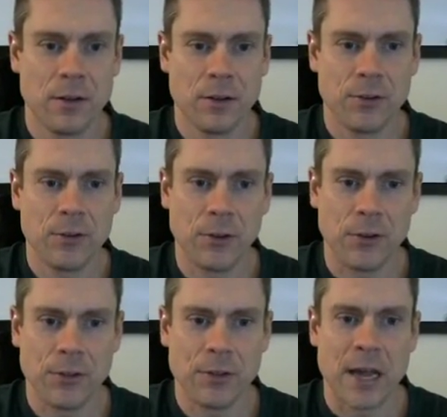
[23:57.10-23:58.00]

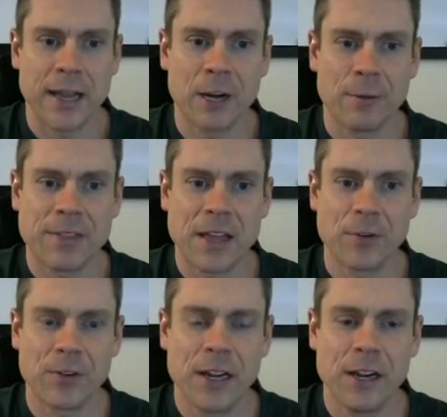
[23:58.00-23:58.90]
So I'm going to write that
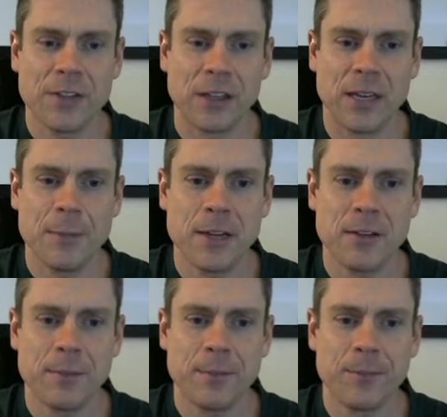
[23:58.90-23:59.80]
over here. The limit
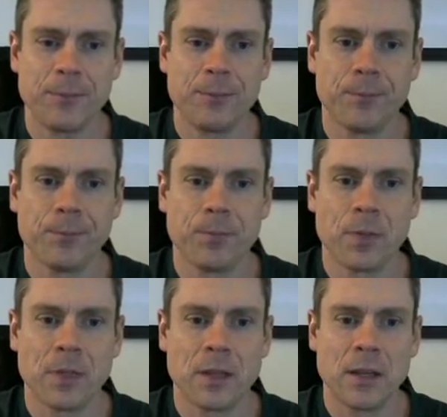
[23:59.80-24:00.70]

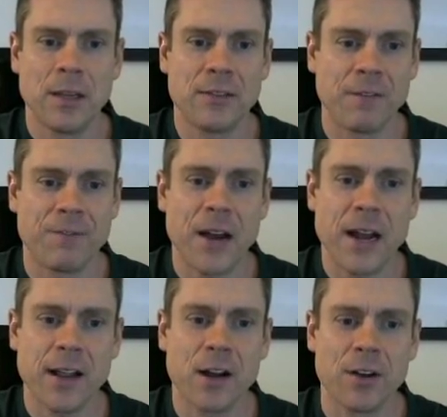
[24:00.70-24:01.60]
is a
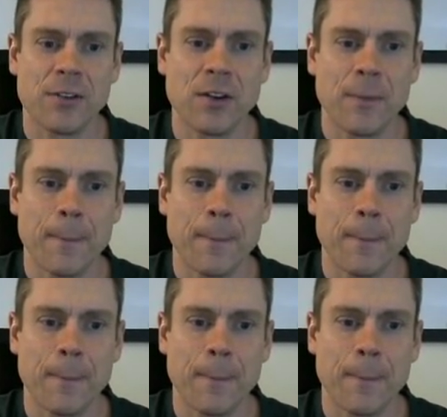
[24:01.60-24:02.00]
finite constant.